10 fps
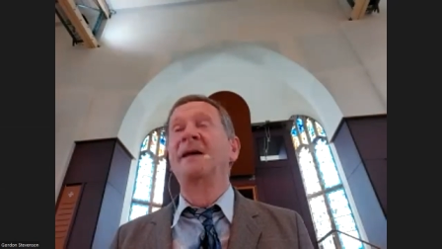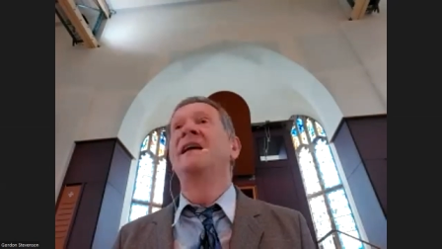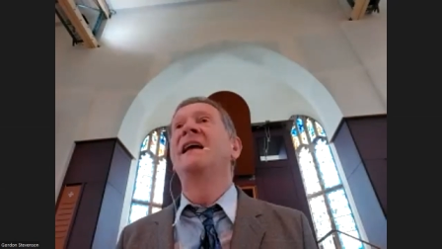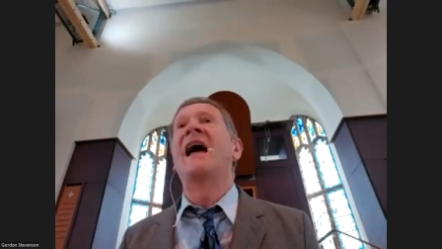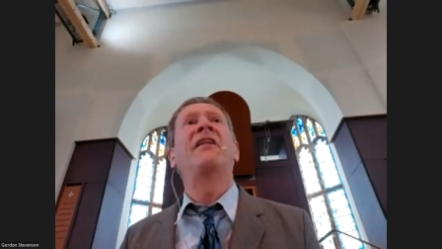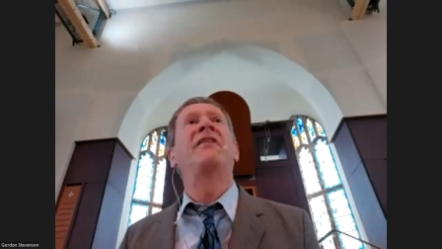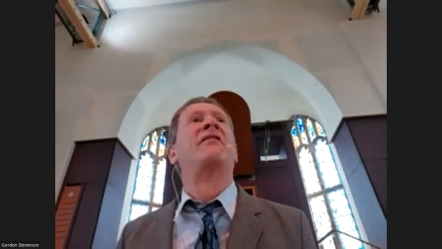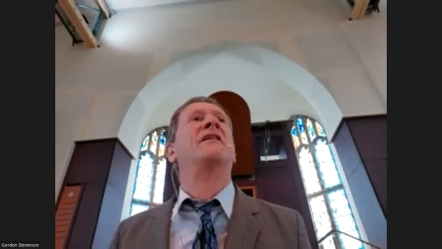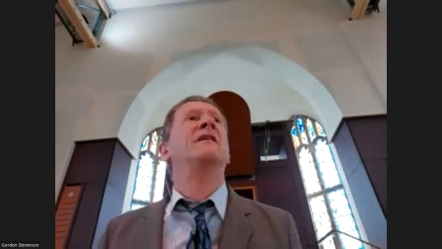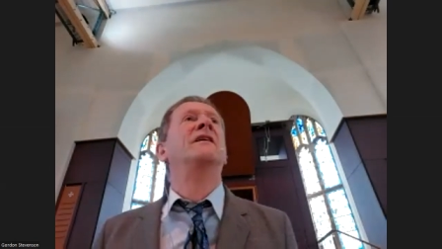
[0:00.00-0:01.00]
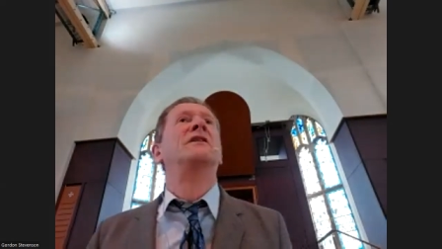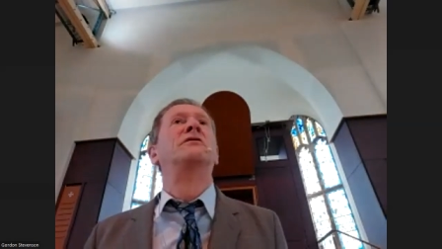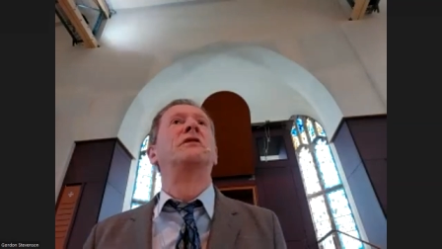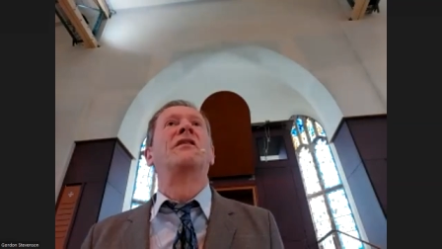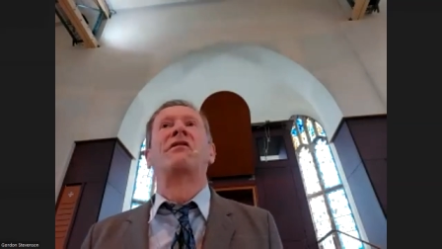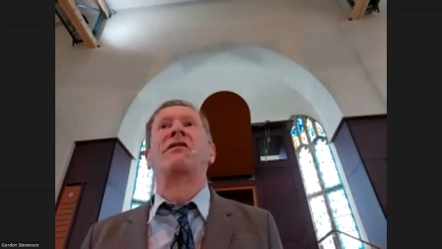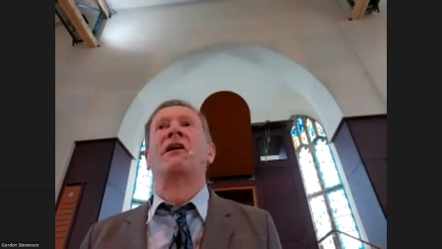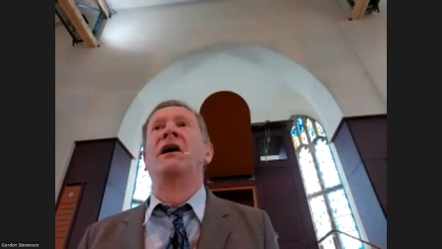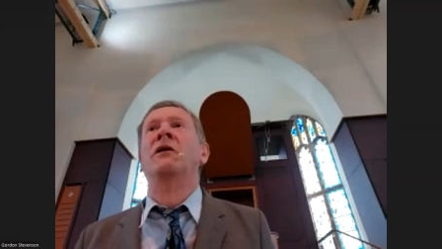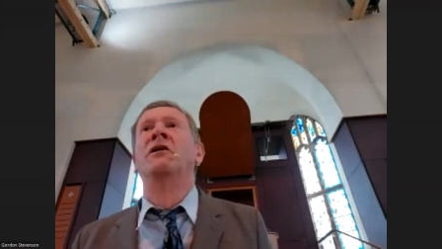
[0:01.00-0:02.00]
He has
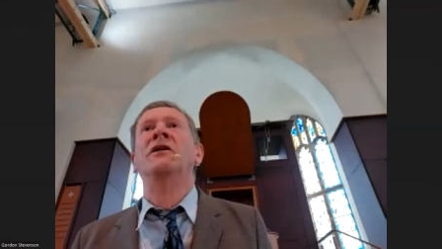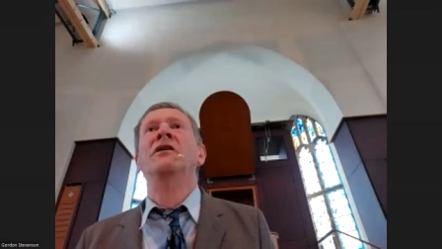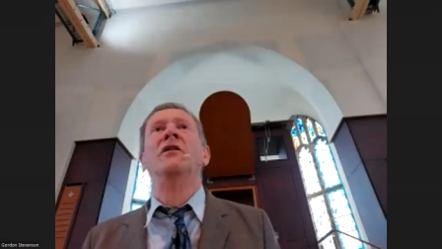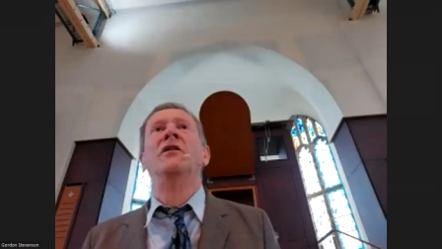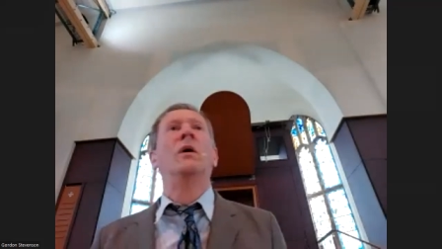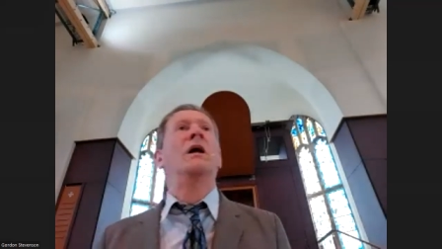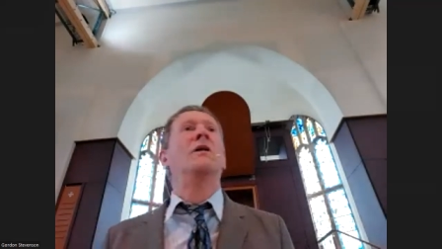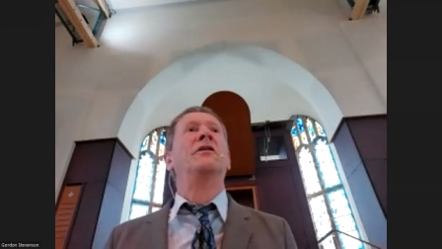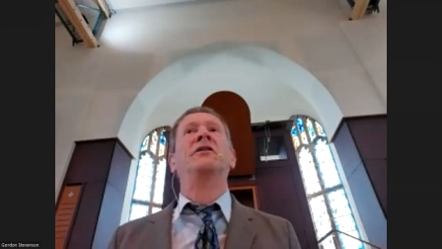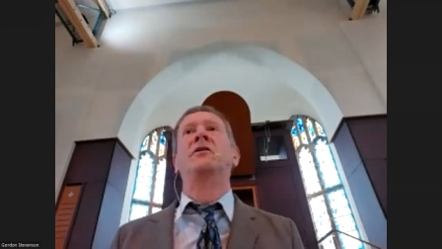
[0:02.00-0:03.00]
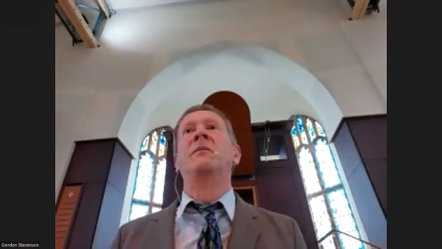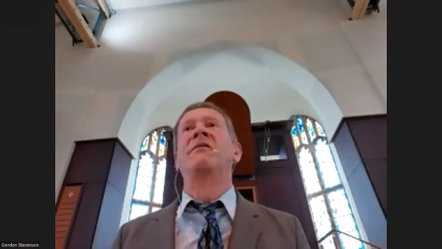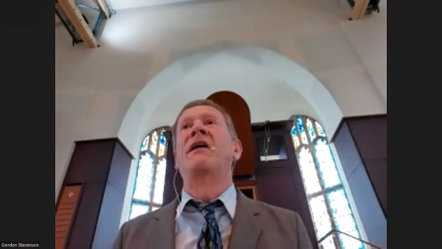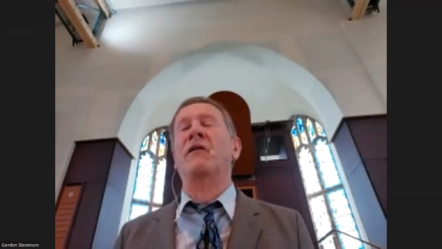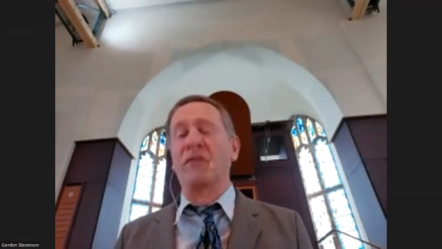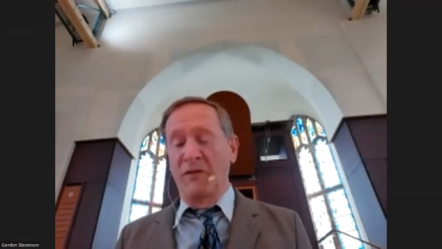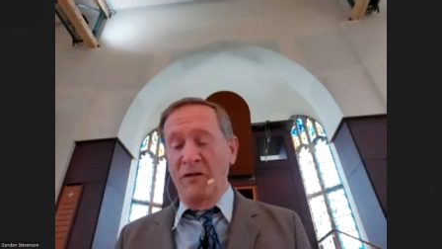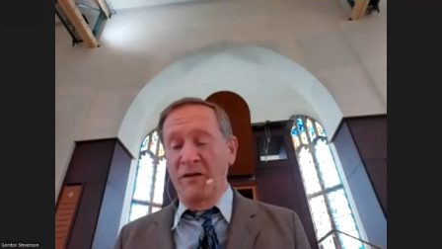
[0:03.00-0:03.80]
reconciled the world to himself.